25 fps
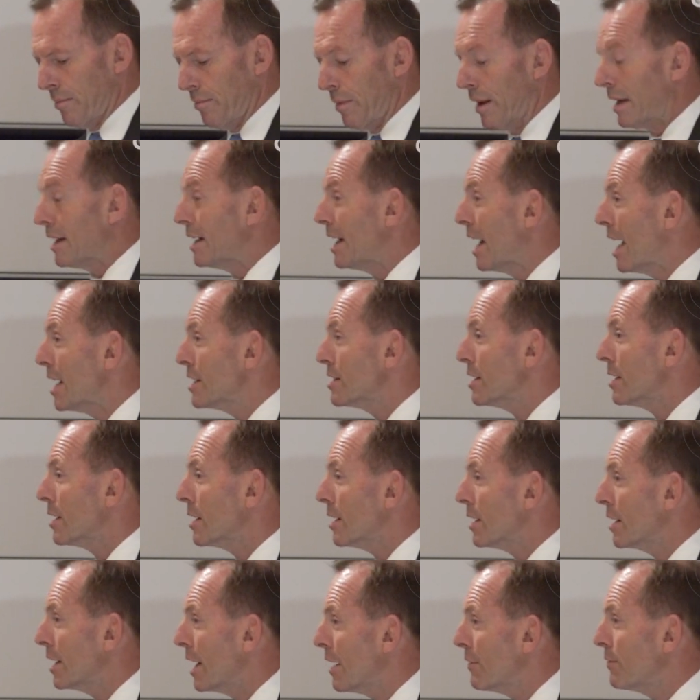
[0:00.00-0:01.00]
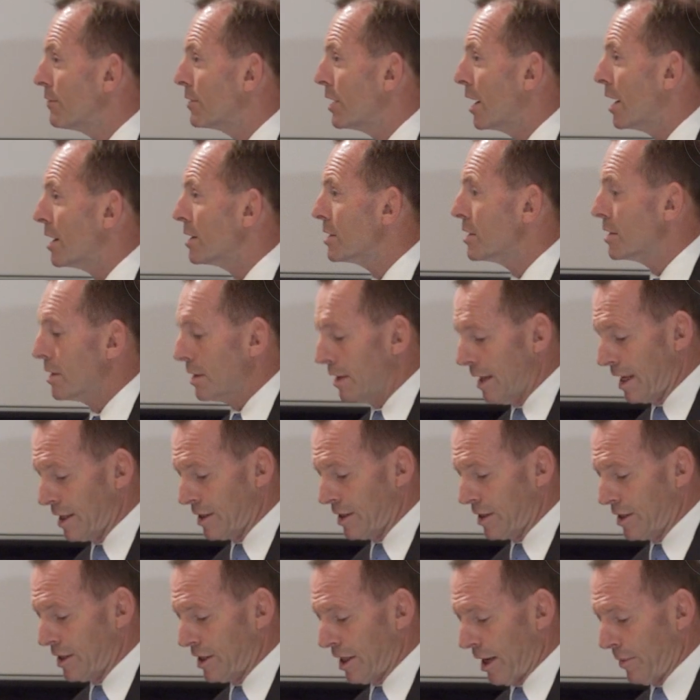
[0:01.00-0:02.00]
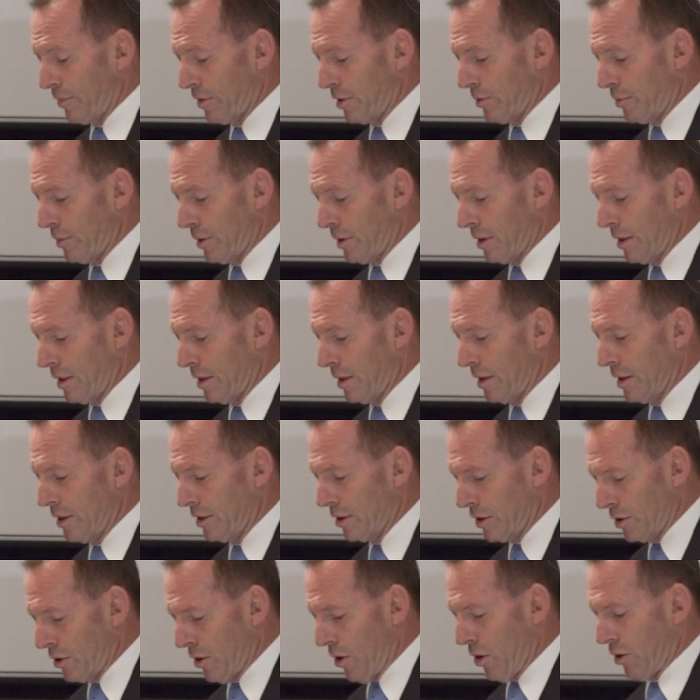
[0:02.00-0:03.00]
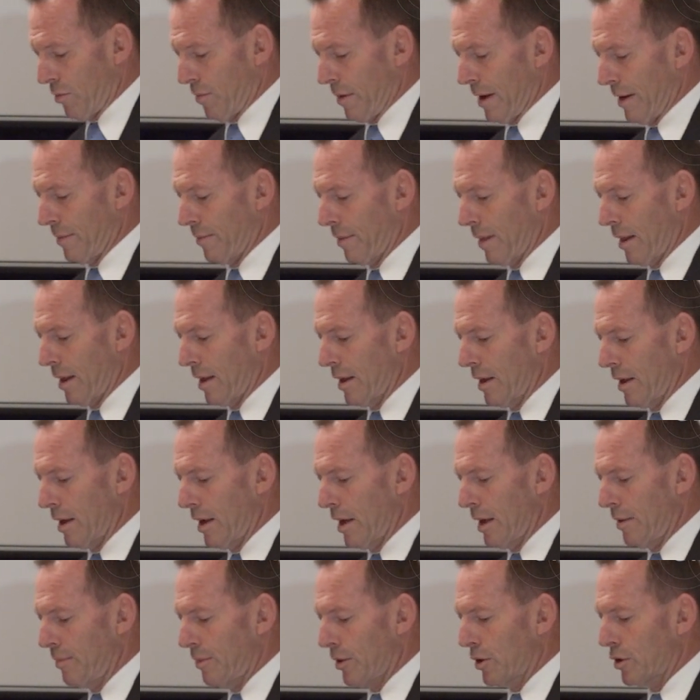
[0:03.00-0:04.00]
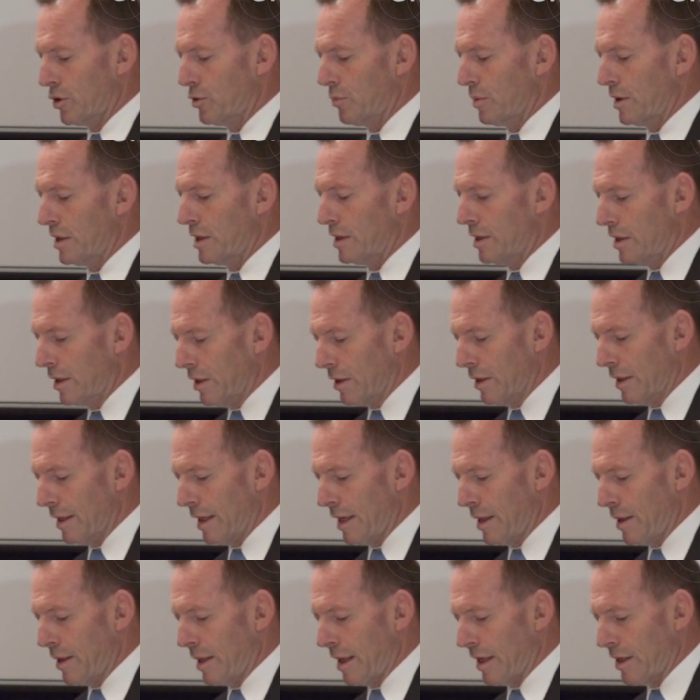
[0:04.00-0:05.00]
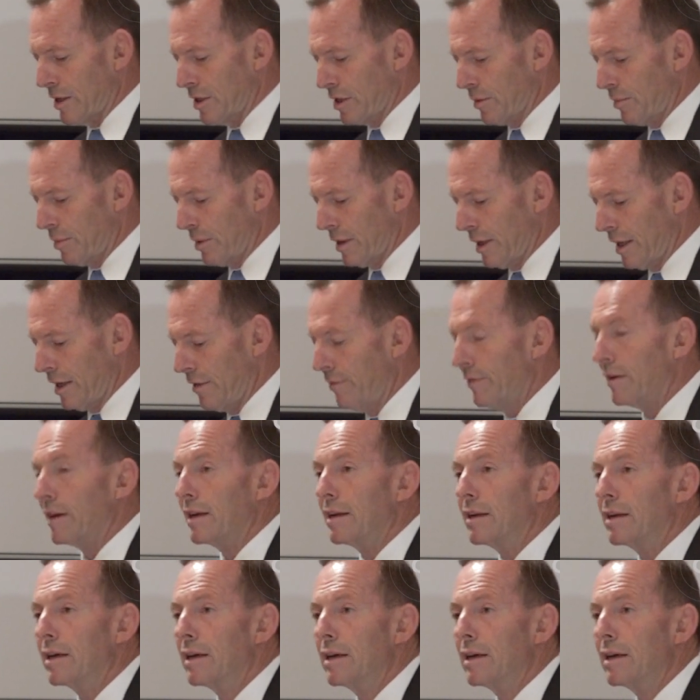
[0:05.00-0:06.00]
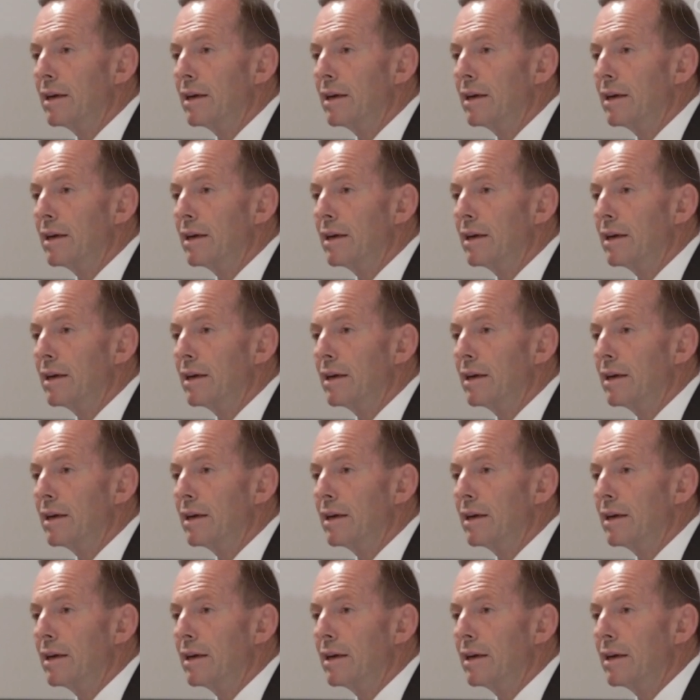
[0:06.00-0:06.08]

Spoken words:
But it hasn't left us less susceptible to dogma, because we still need things to believe in